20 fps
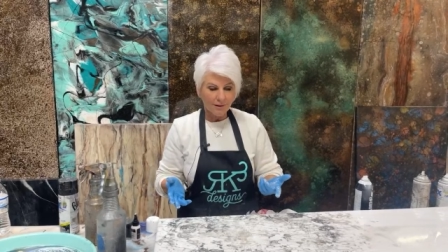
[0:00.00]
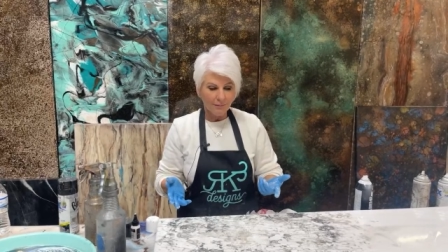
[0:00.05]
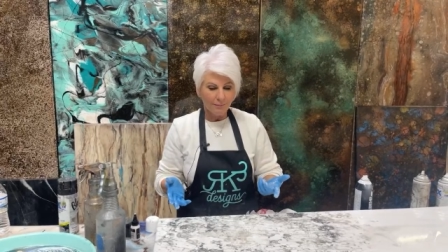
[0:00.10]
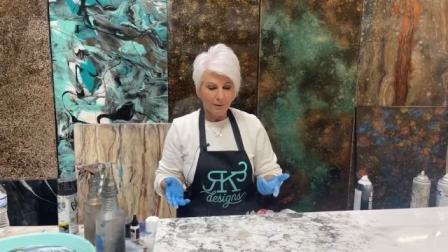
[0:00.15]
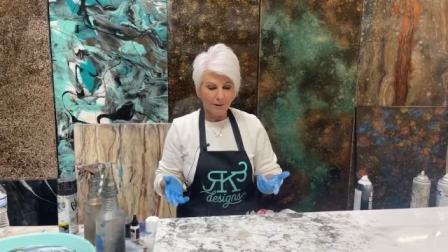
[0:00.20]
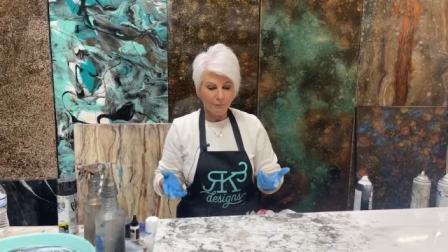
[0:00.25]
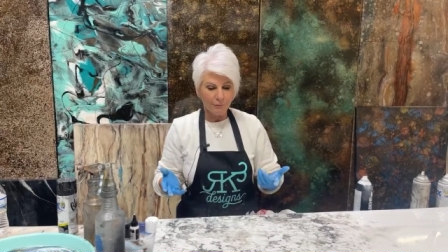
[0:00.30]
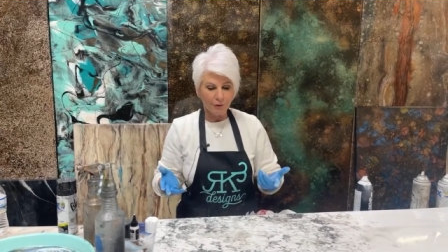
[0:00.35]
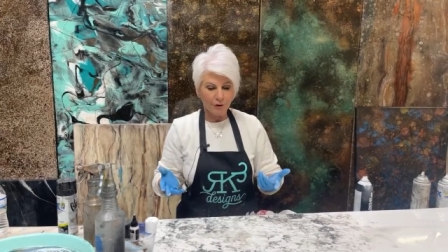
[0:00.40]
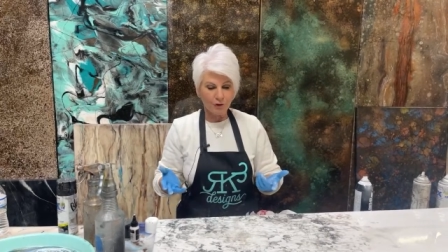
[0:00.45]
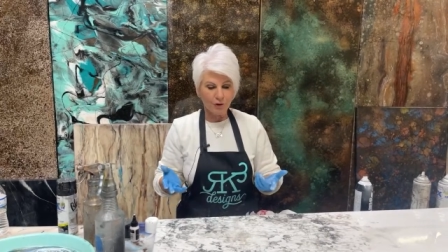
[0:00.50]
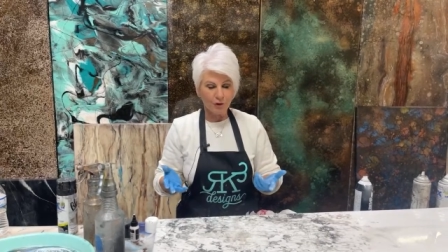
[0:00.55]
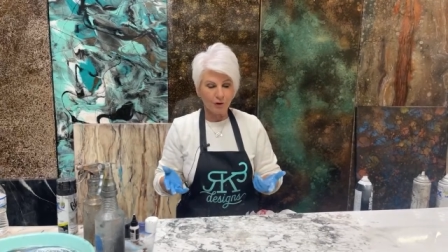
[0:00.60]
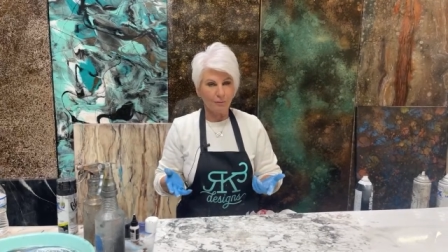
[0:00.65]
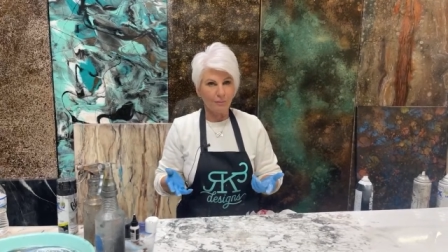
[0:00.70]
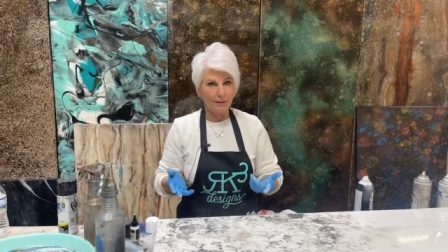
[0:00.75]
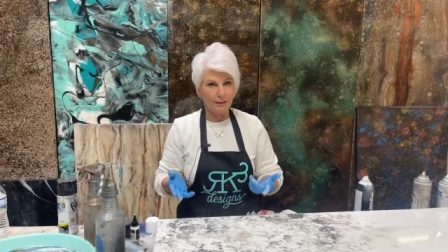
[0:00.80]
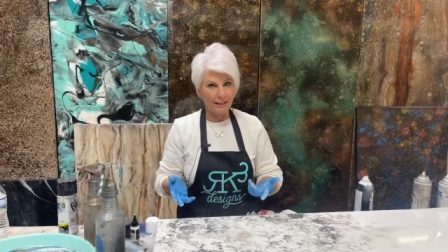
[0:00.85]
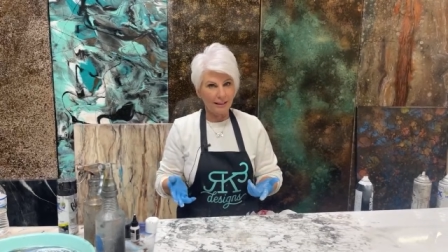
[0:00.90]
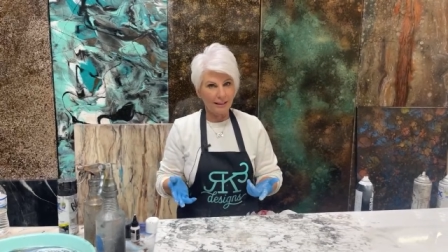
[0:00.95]
but for
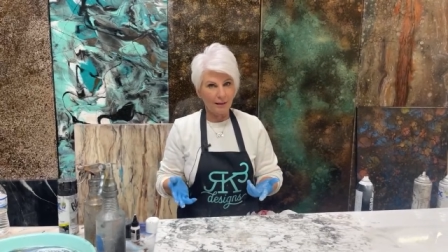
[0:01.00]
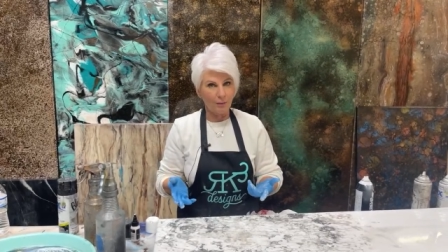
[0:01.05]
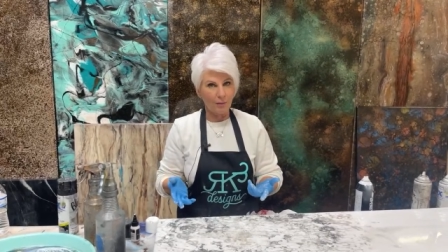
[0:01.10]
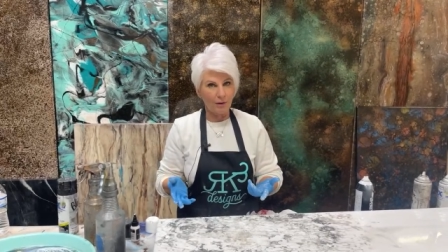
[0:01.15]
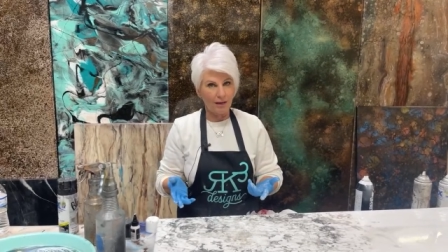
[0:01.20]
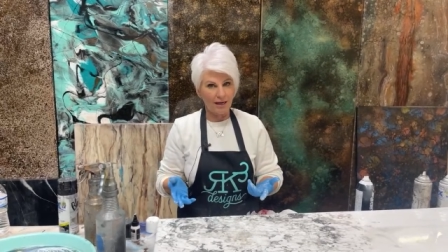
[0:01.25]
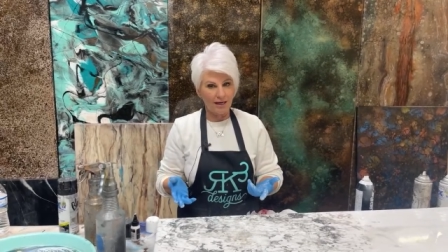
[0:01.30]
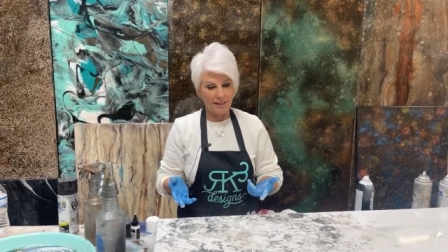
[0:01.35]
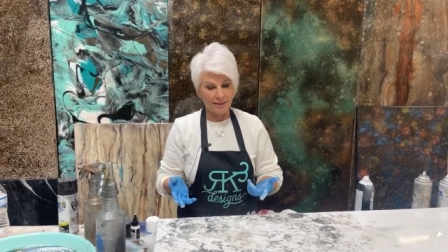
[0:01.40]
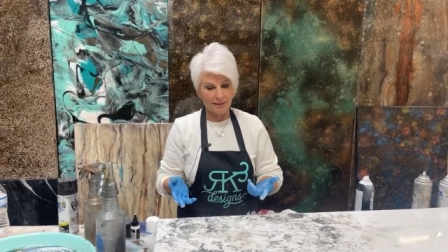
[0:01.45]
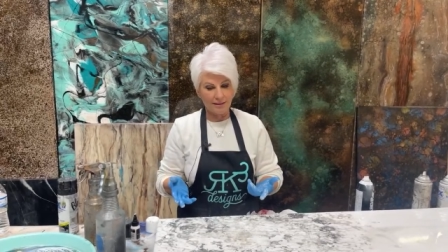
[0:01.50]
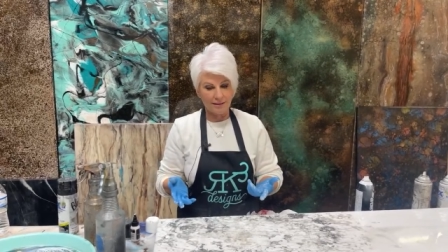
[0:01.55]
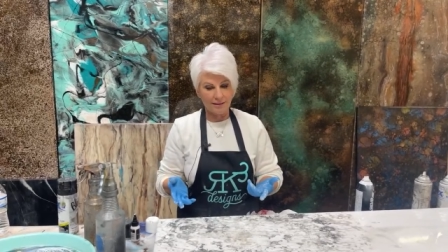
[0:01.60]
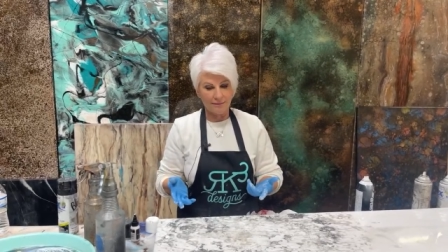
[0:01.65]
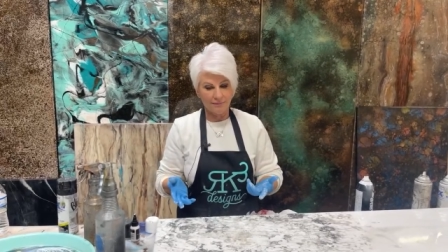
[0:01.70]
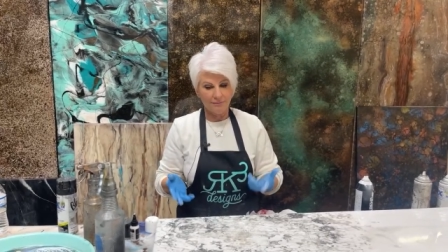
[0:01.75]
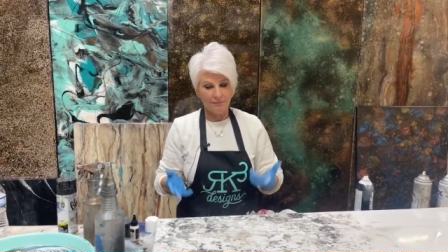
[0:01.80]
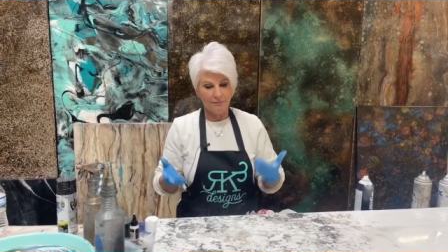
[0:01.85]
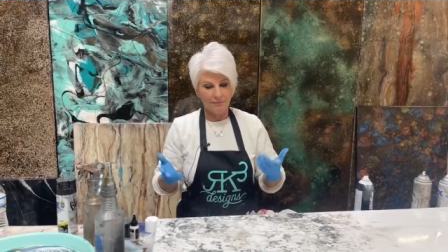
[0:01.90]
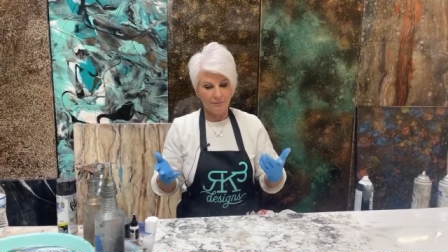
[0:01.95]
durability wise,
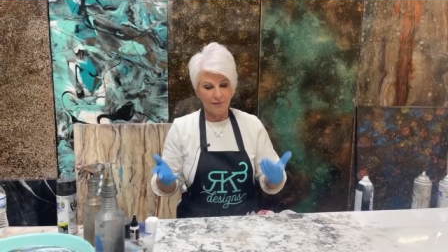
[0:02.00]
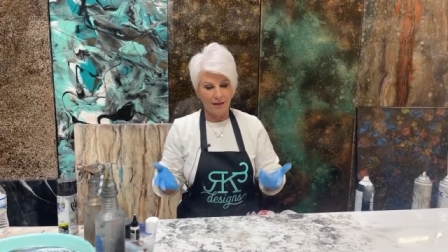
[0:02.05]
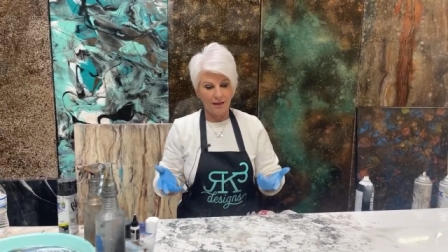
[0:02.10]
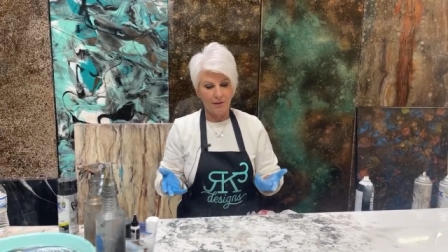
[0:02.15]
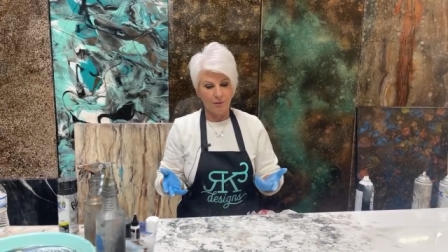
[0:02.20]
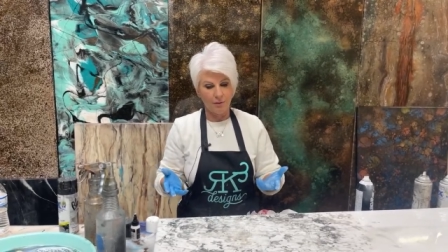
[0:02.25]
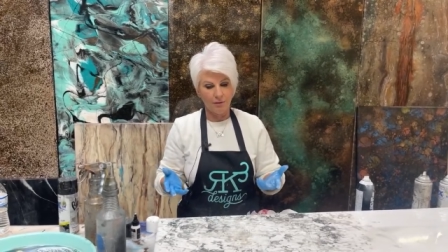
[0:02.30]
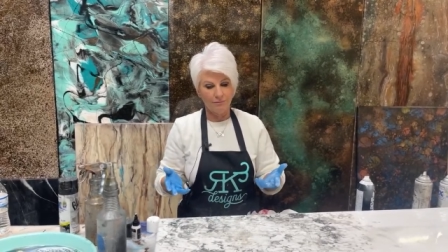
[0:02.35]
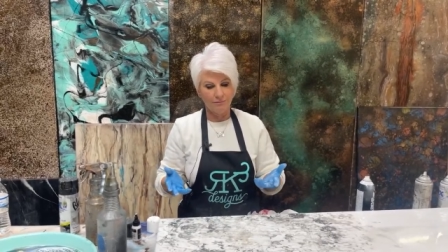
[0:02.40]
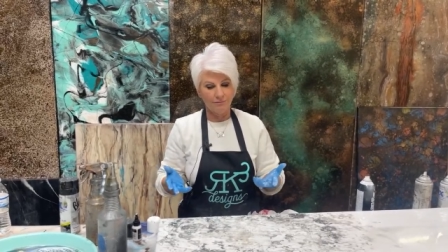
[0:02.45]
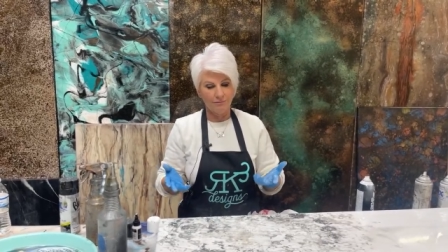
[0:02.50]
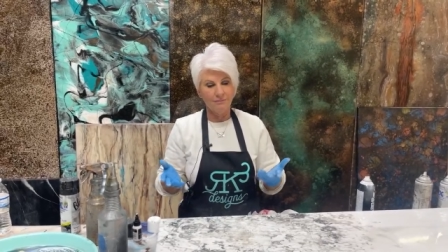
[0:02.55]
I would,